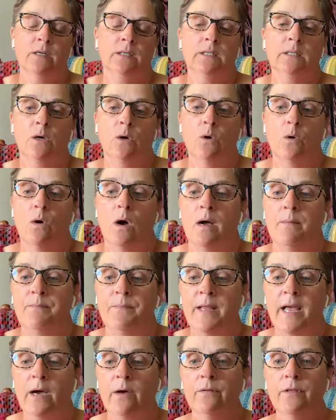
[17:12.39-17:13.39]
So
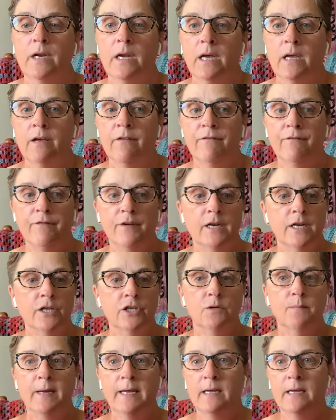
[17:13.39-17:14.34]
now that I have finished my